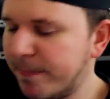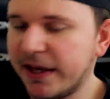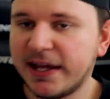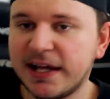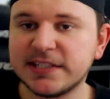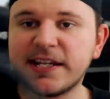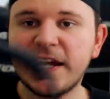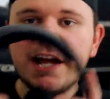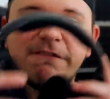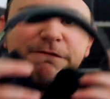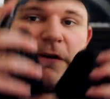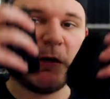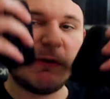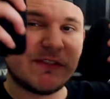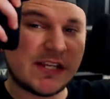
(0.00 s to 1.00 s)
Big as
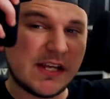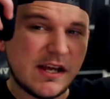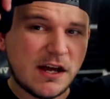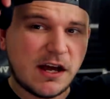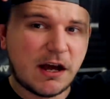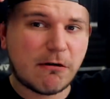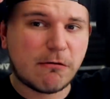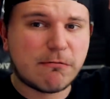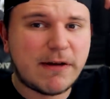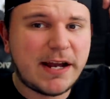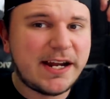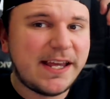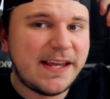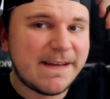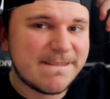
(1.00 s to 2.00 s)
headphones are
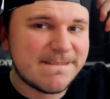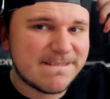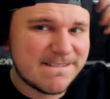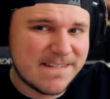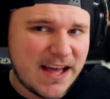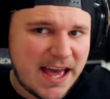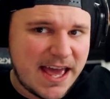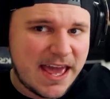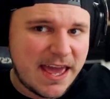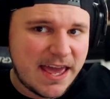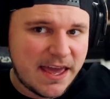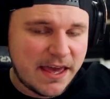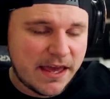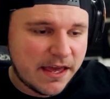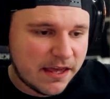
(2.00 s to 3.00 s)
ready.
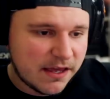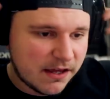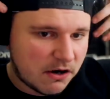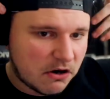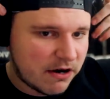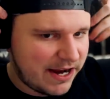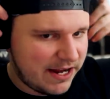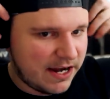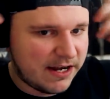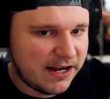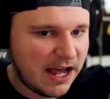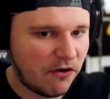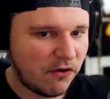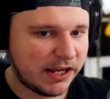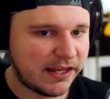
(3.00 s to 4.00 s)
Hey. All right, and
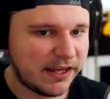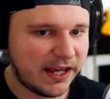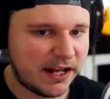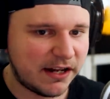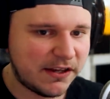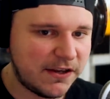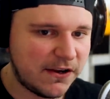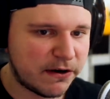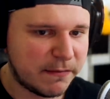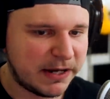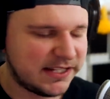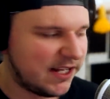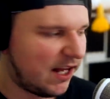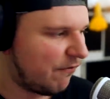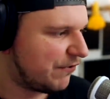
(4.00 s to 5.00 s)
now I can't hear
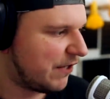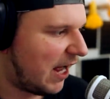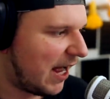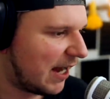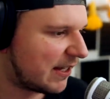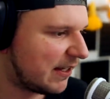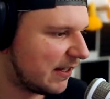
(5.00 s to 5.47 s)
myself talk.